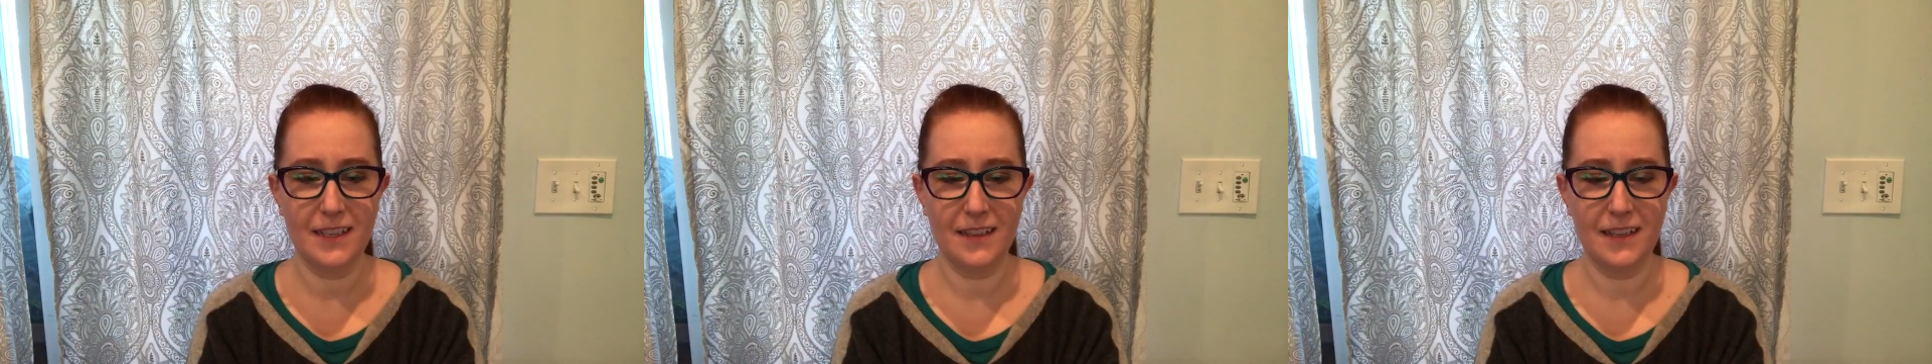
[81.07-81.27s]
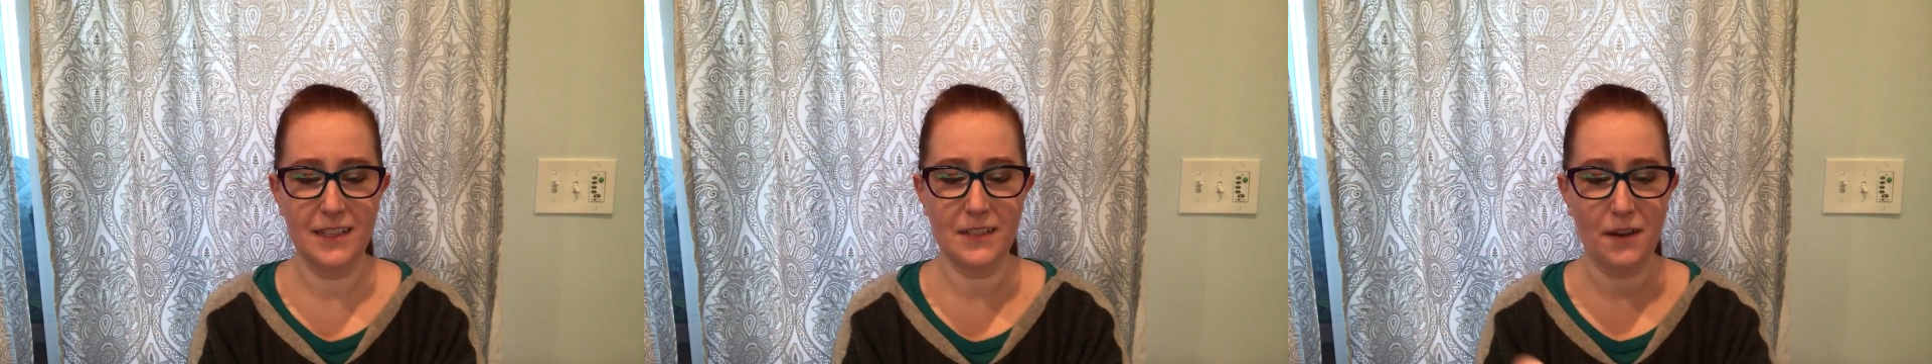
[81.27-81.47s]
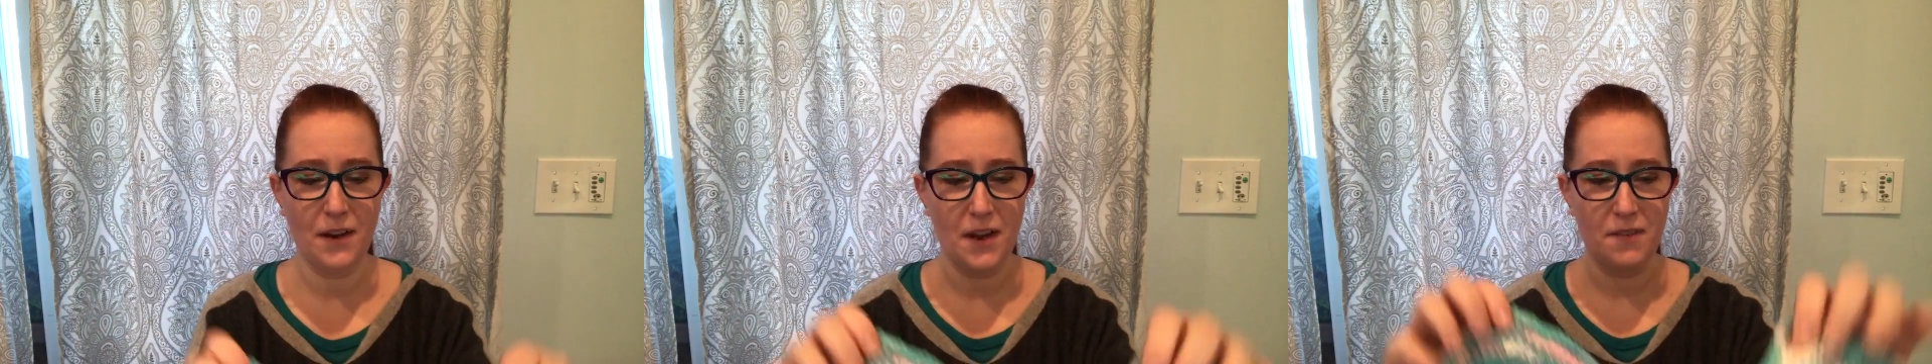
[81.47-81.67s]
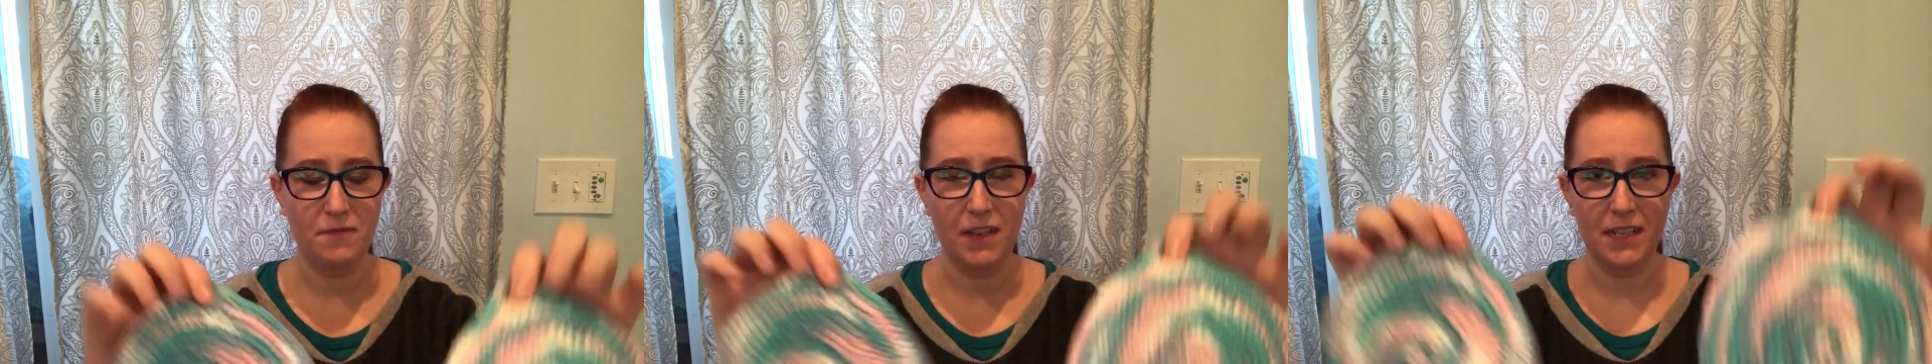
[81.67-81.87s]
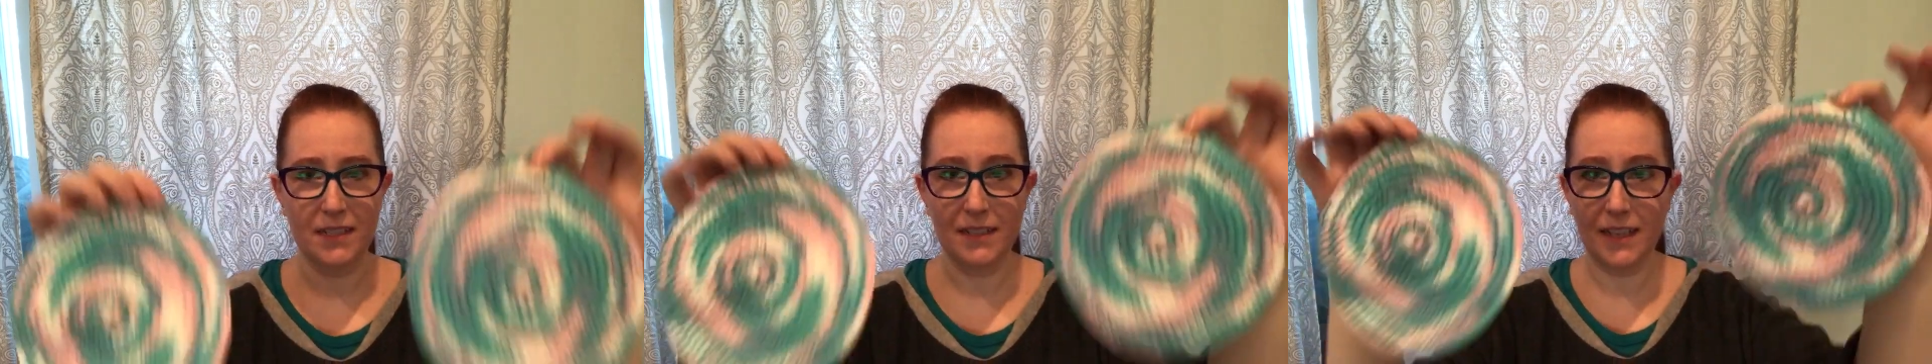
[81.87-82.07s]
and these are
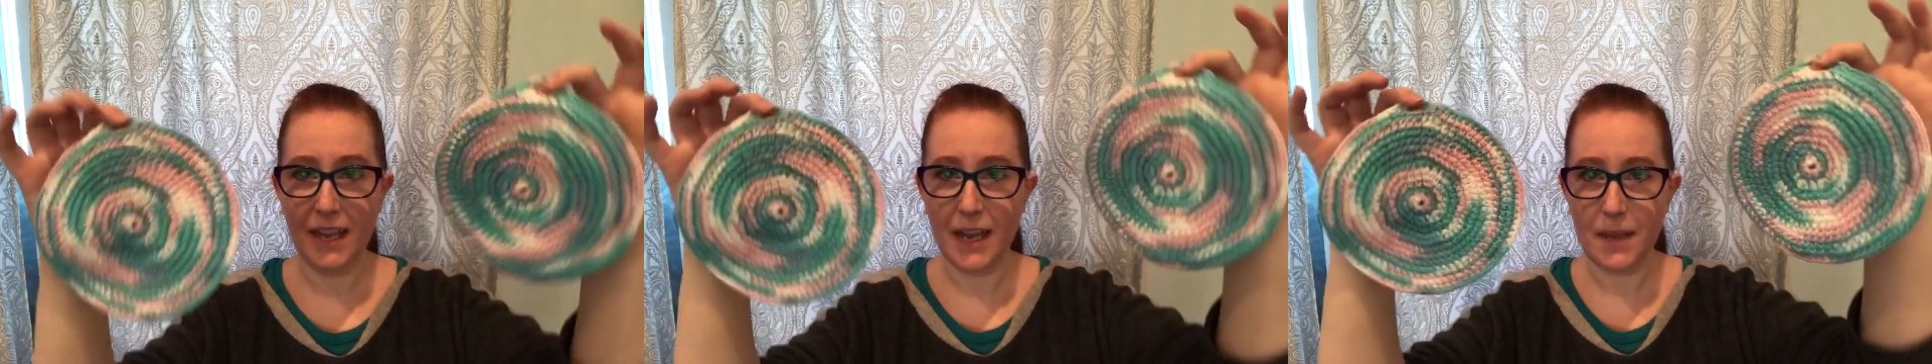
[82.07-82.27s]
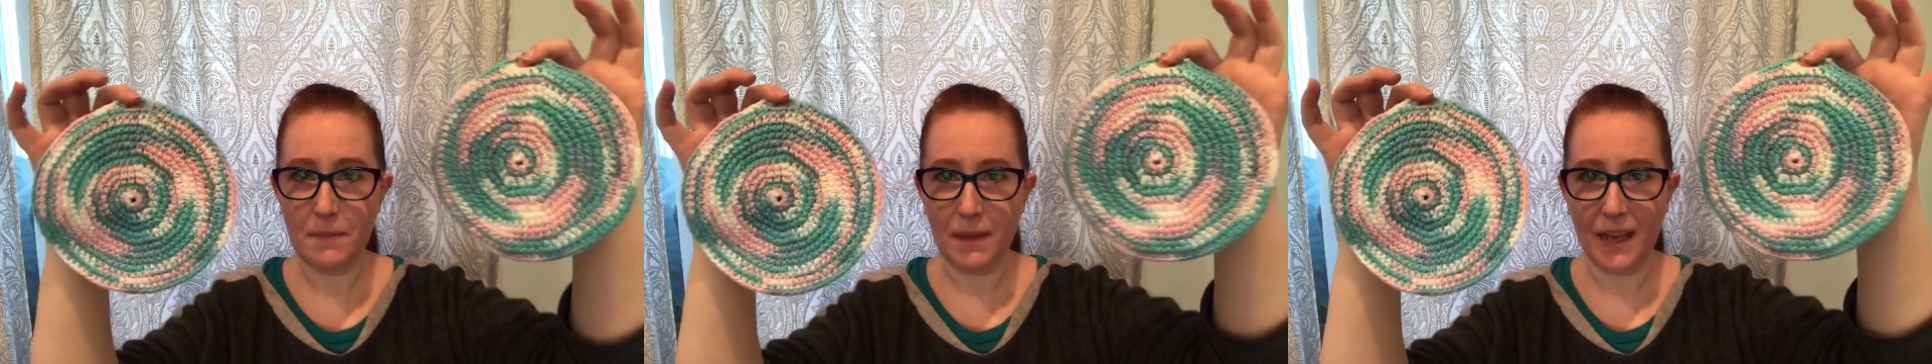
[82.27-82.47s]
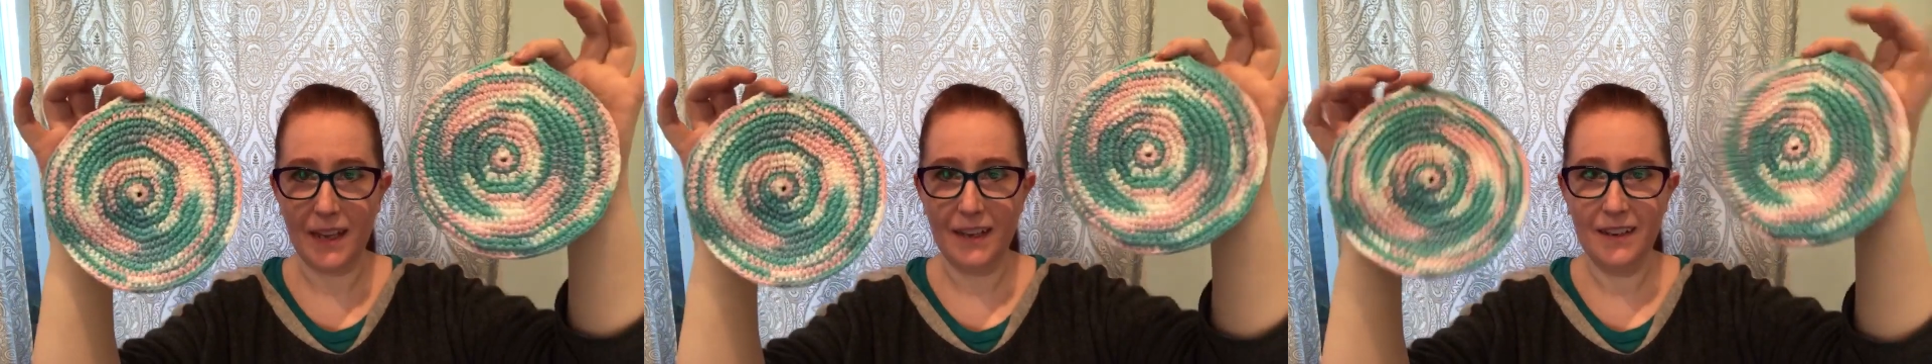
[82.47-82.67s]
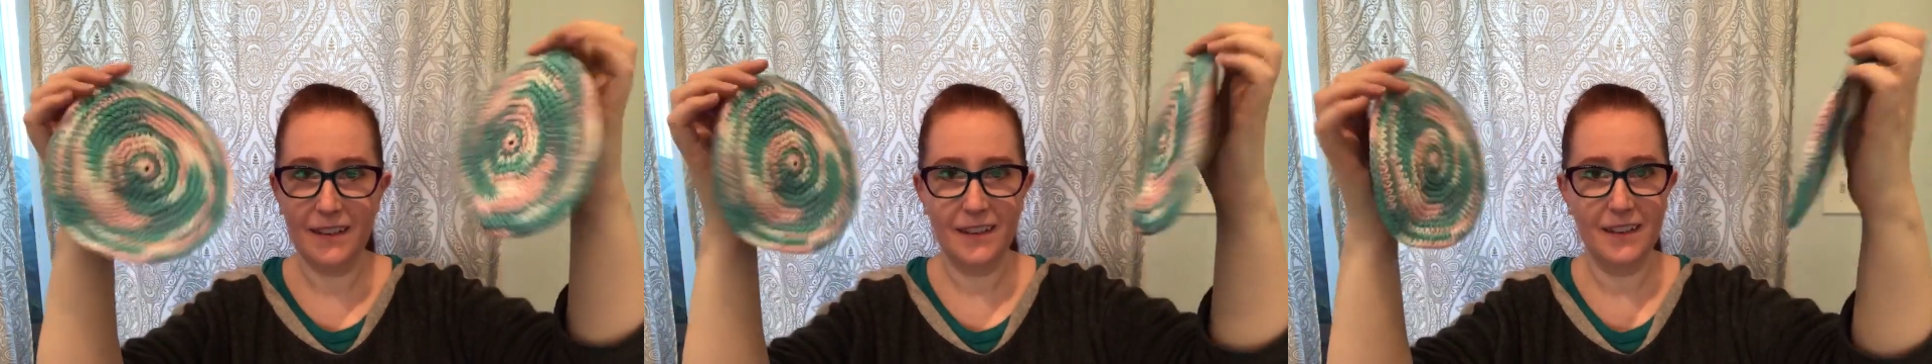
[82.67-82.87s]
obviously handmade.